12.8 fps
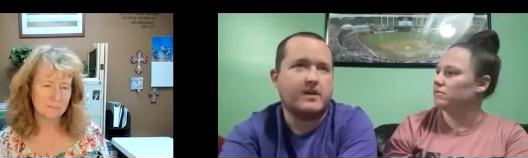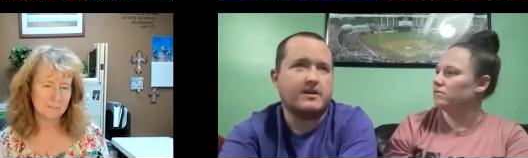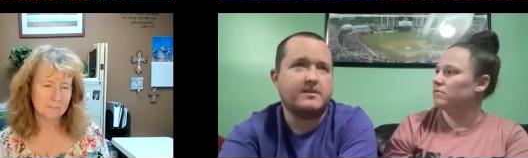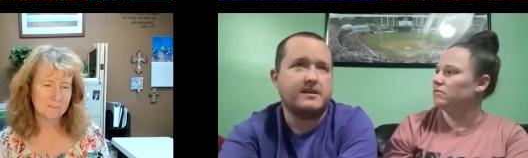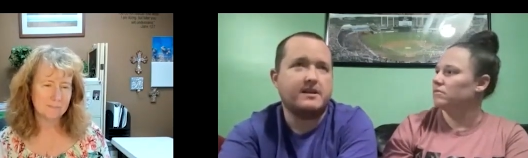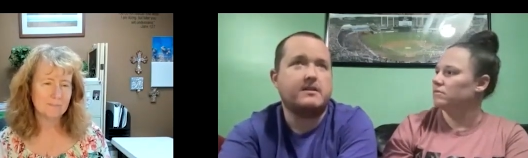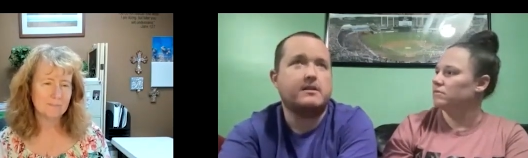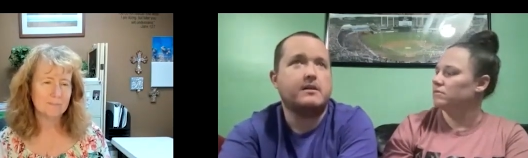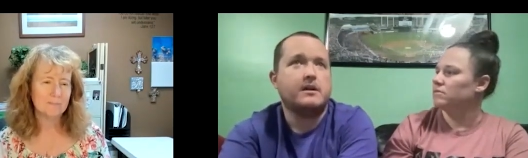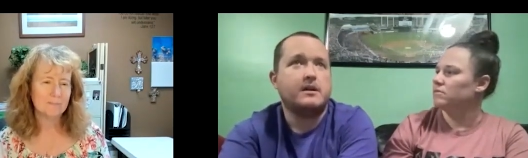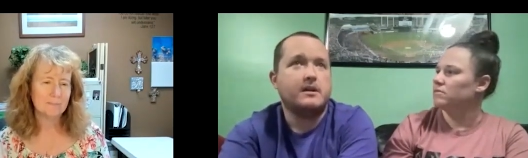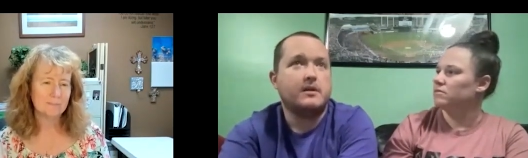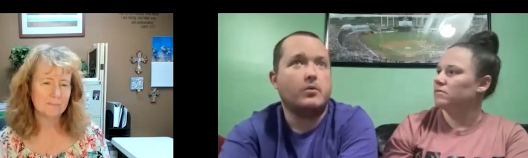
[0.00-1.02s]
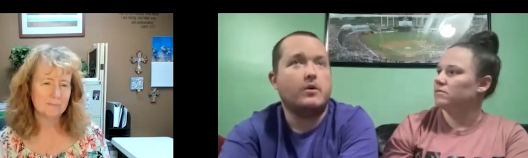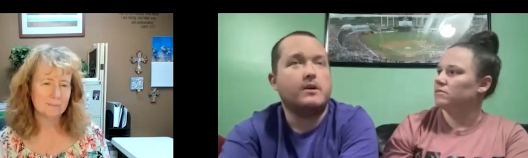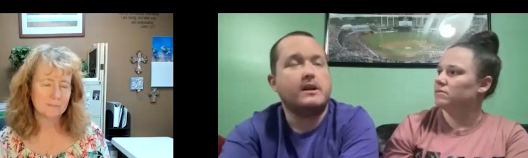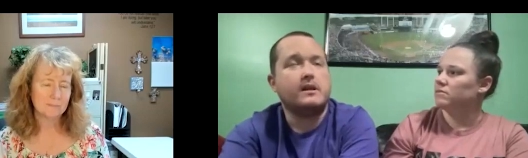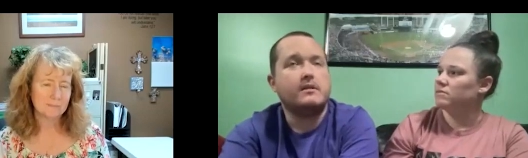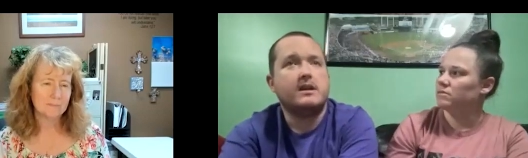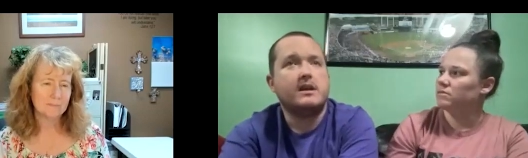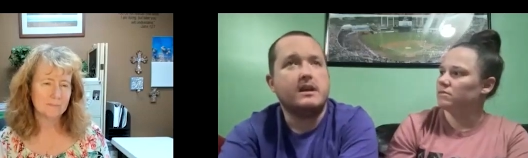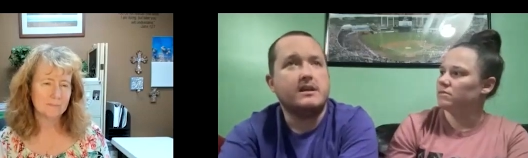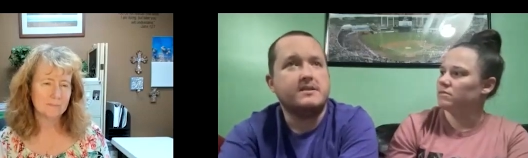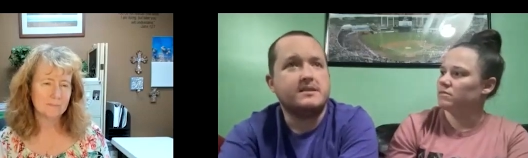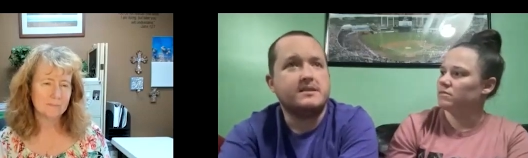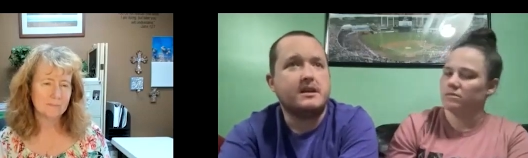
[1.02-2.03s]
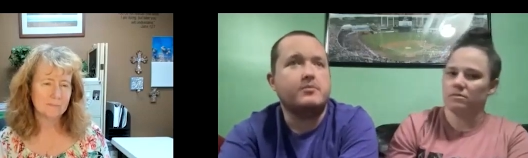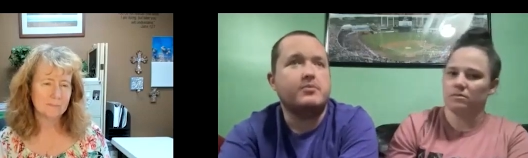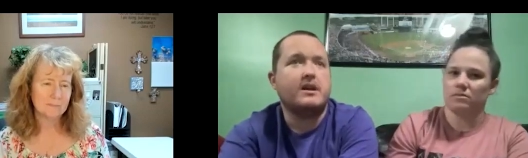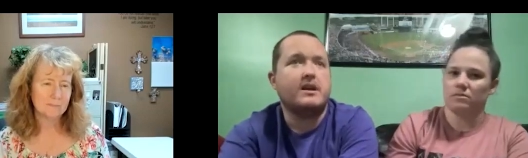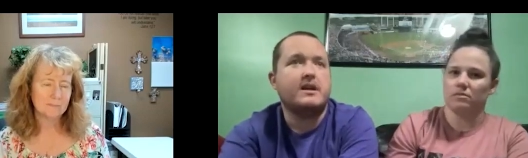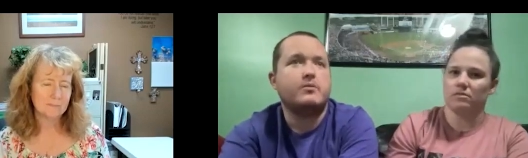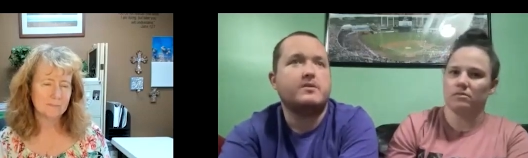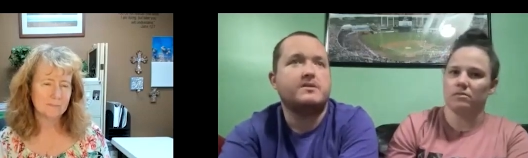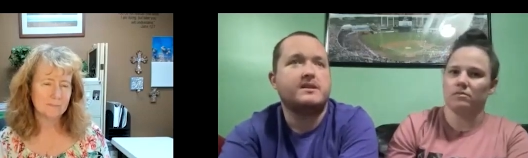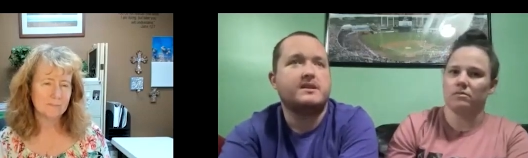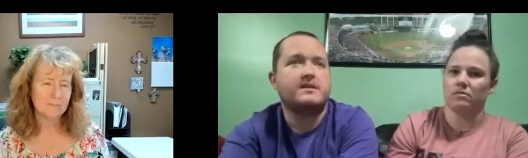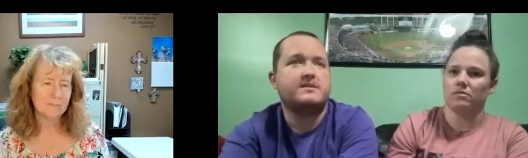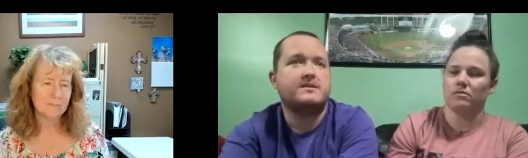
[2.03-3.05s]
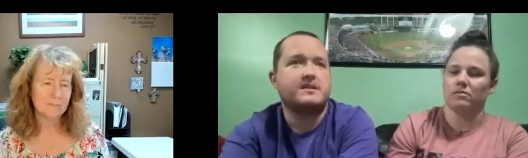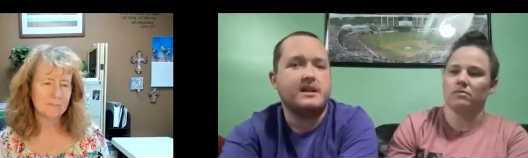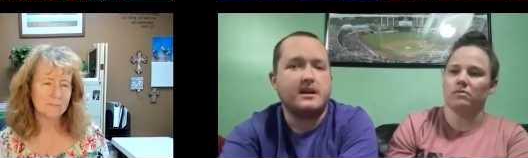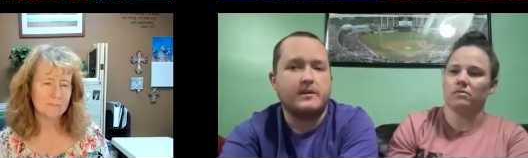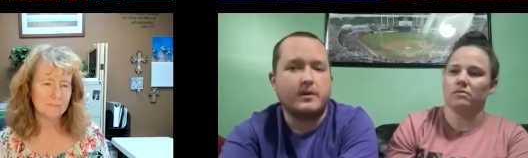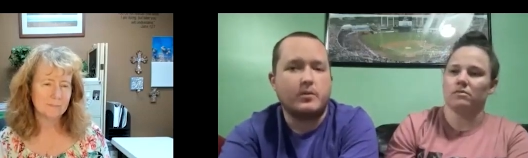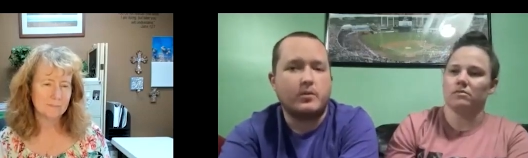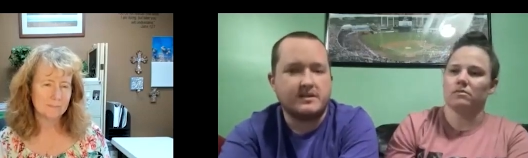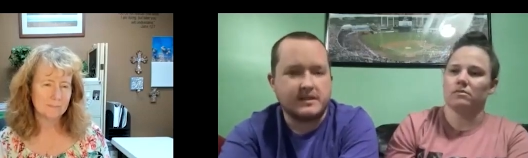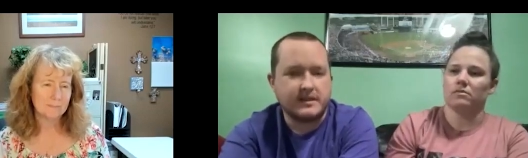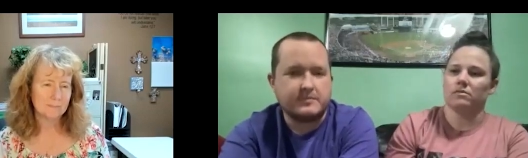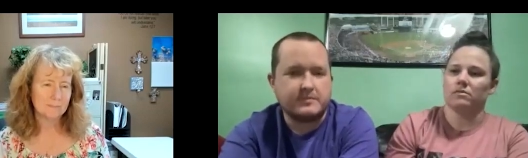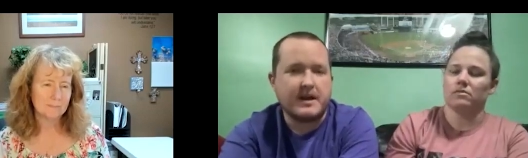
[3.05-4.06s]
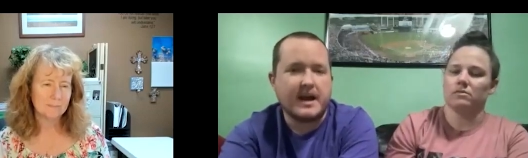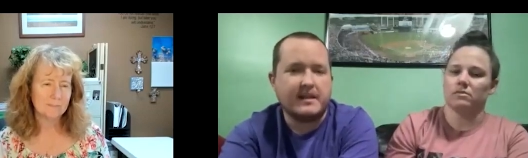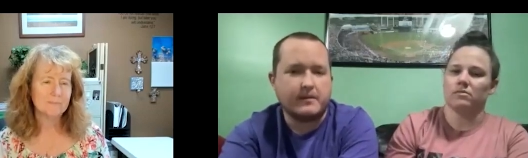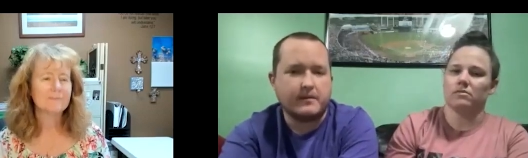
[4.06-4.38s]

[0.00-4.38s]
Speaker 1: out. I think they weren't easy, but it was the sting of it wasn't as bad.